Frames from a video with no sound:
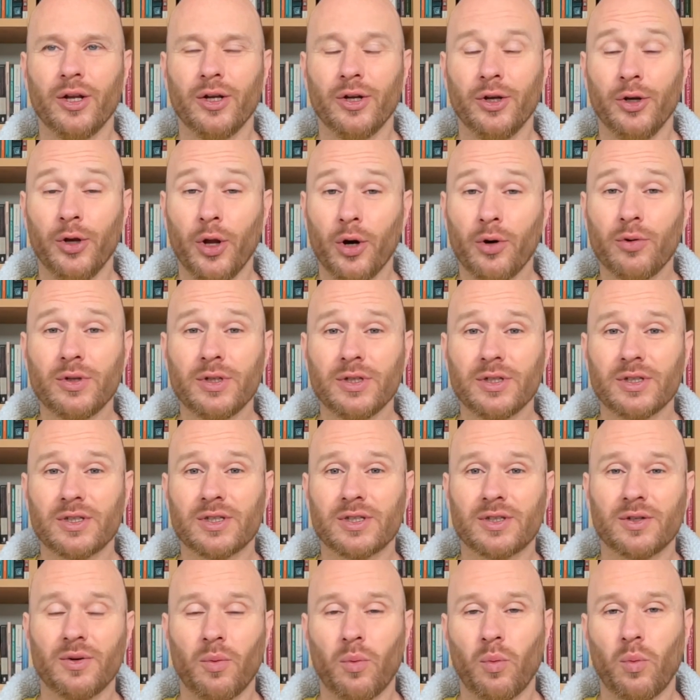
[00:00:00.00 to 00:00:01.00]

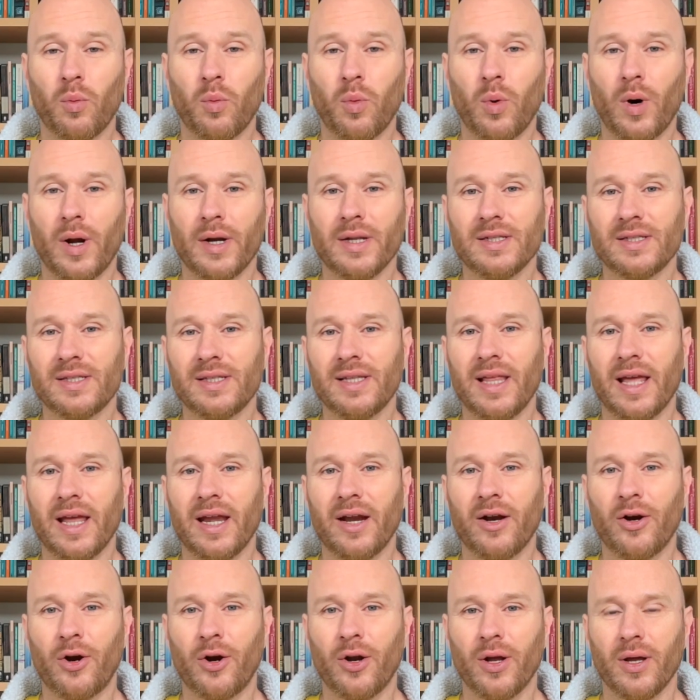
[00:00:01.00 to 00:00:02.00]
notice what is
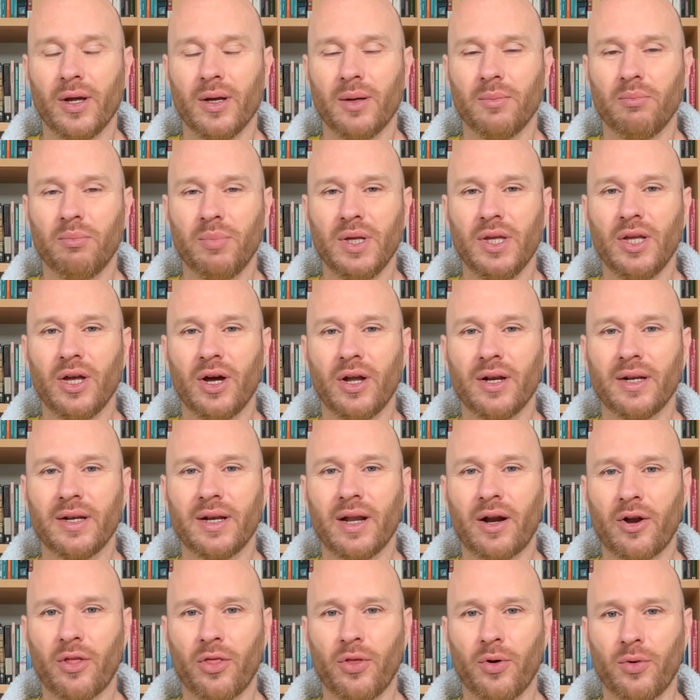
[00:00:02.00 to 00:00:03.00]
there beyond
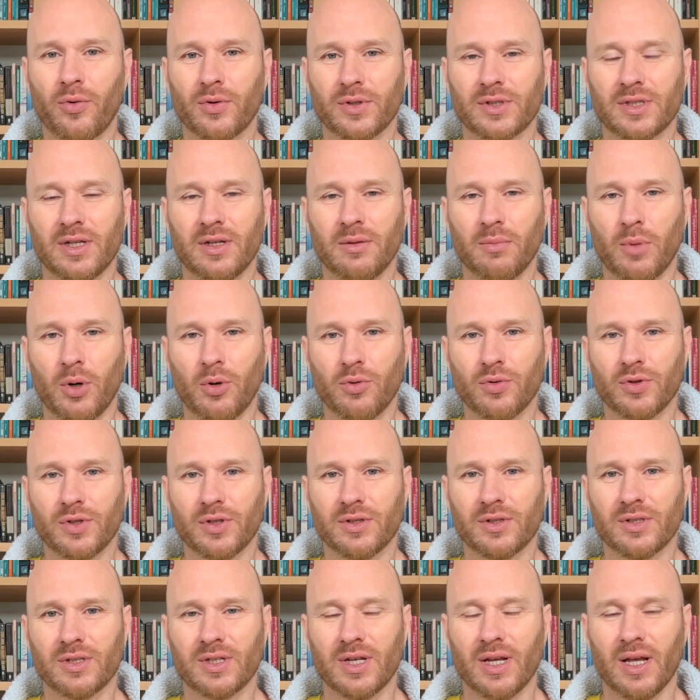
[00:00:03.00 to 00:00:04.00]
our thoughts and
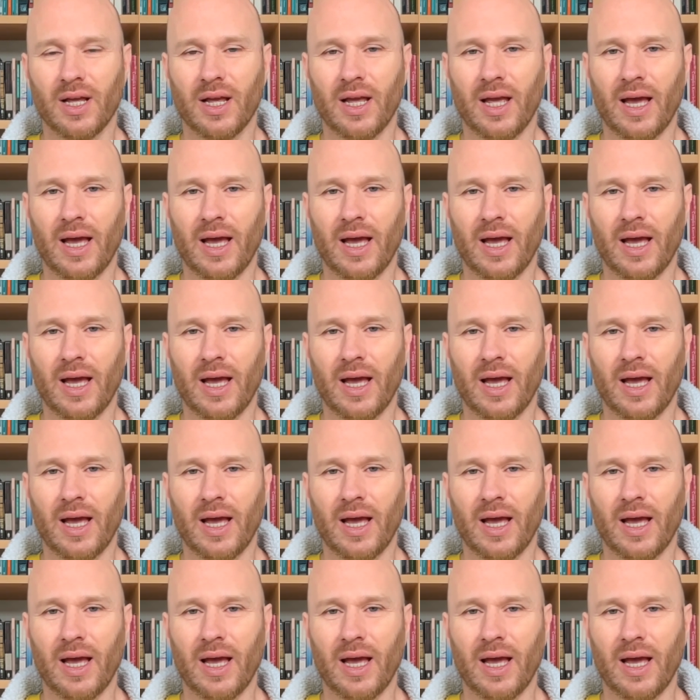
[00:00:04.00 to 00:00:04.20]
emotions.